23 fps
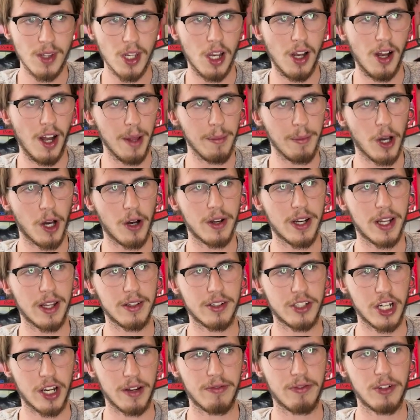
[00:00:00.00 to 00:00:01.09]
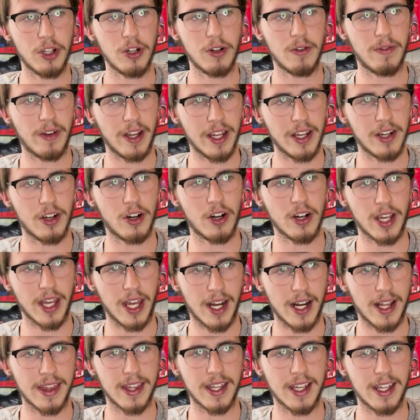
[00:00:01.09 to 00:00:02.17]
I'm going at Geoff Neal via
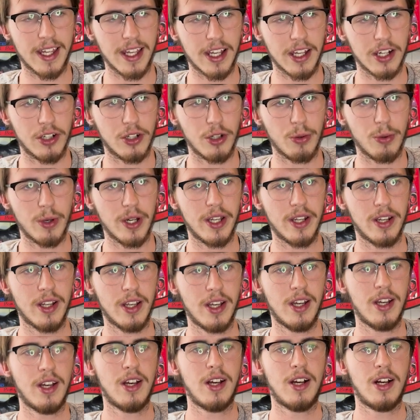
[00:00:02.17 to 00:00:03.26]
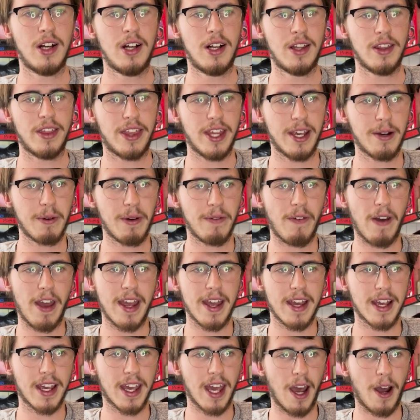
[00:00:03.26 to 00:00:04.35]
knockout. I think he can do it. Thing with
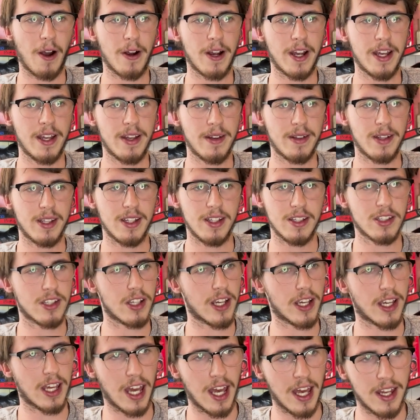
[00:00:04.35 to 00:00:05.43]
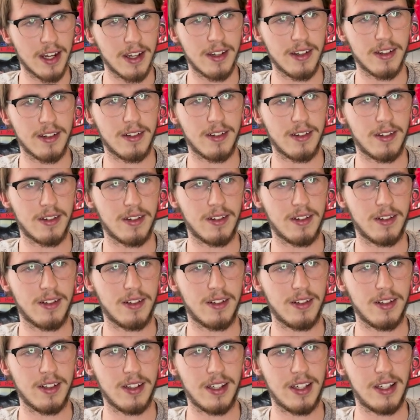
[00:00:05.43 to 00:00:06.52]
Ian Garry is, again,
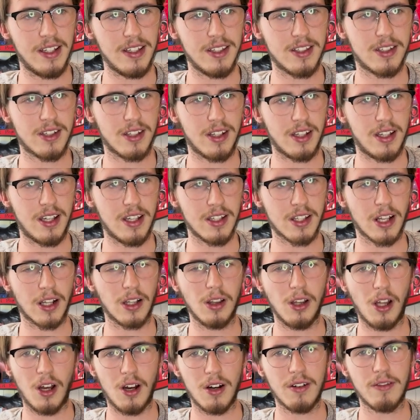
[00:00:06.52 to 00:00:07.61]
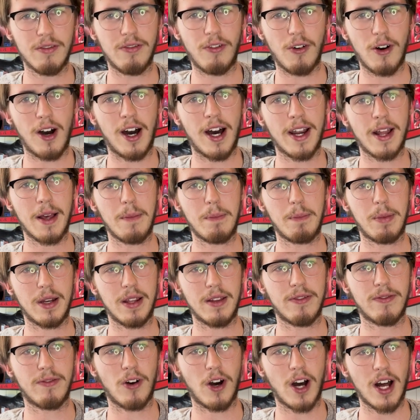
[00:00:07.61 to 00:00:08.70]
he's a long fighter, but he
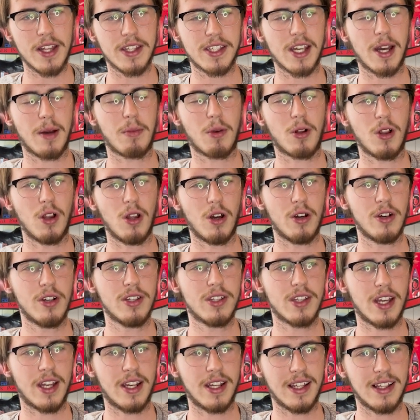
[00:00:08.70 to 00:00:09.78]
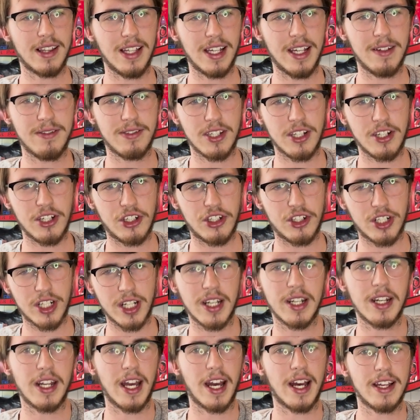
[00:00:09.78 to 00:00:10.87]
fights up close and he leaves his
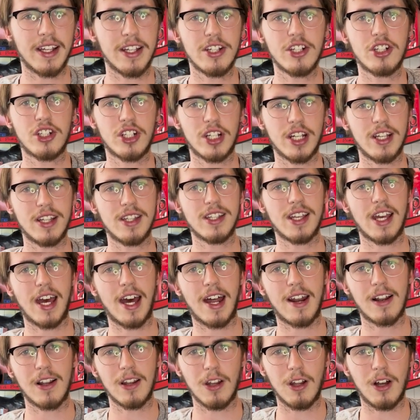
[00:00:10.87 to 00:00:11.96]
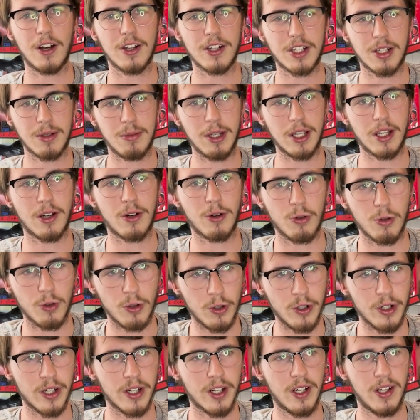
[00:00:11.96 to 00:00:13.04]
chin out. His chin's out a lot to be
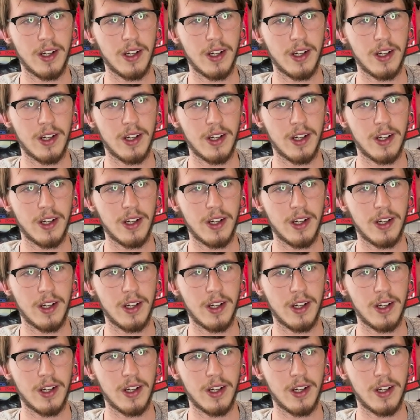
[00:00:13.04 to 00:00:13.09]
caught,